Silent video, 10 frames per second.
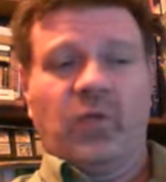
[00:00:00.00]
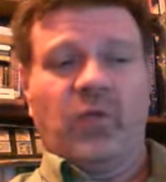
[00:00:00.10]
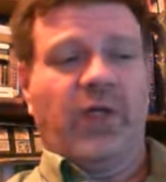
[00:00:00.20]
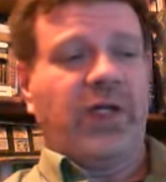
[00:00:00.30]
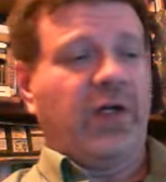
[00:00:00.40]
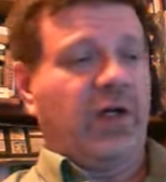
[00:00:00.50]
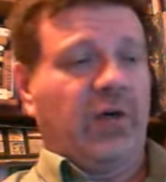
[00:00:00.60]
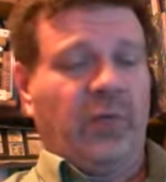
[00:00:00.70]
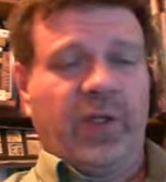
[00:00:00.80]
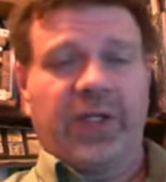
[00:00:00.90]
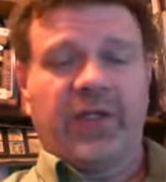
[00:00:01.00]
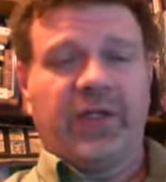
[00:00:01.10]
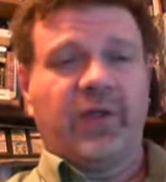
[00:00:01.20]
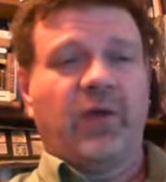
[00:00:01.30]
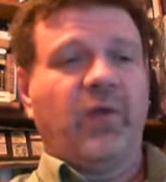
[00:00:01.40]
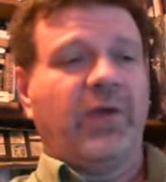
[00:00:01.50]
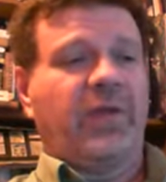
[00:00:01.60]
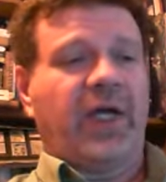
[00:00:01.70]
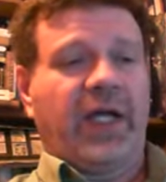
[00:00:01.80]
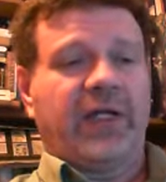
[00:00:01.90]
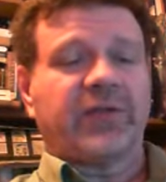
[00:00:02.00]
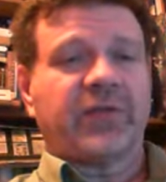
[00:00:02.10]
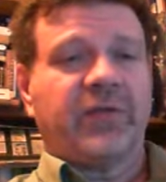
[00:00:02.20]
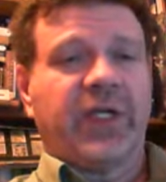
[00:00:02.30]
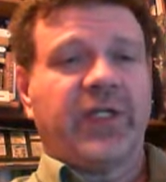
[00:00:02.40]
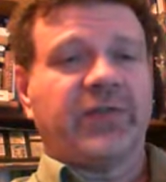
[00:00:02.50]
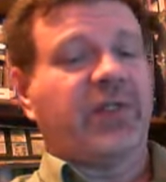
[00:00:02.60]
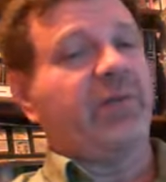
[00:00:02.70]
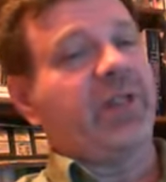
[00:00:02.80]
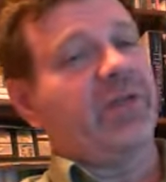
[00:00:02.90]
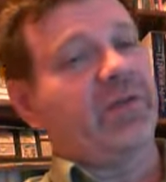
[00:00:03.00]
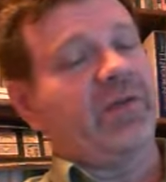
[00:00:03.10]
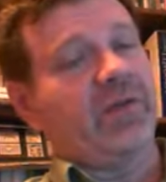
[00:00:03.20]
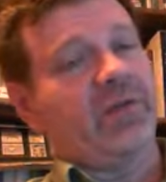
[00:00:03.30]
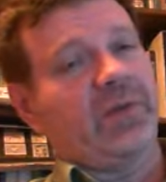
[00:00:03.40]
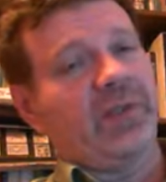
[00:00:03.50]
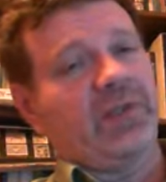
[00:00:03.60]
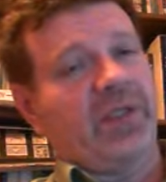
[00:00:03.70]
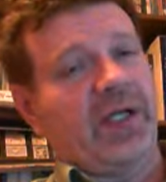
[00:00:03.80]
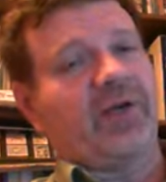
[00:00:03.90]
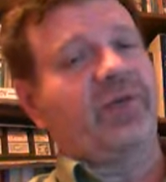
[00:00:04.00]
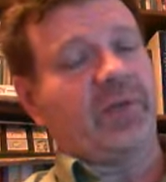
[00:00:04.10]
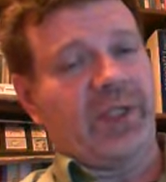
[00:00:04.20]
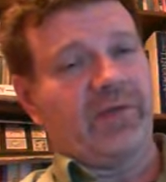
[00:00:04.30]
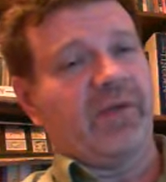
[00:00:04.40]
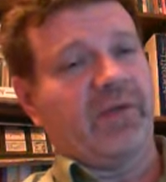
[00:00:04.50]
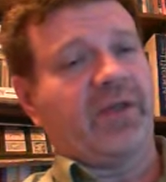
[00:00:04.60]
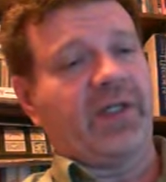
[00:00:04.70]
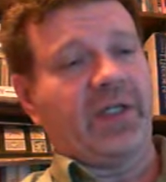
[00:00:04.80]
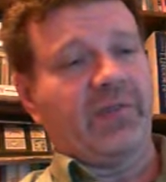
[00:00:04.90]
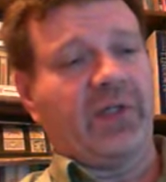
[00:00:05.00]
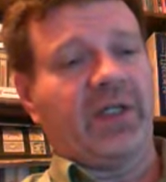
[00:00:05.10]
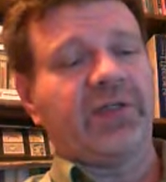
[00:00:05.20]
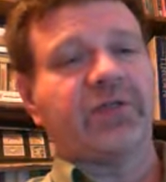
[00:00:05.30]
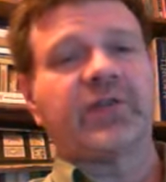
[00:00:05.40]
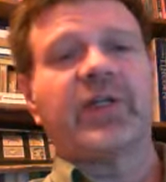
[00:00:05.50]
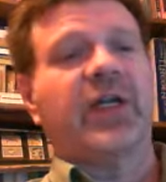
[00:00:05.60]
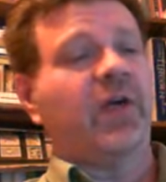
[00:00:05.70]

We are ready to go with the ask phase, not because we have the $3 million, we have everything in place.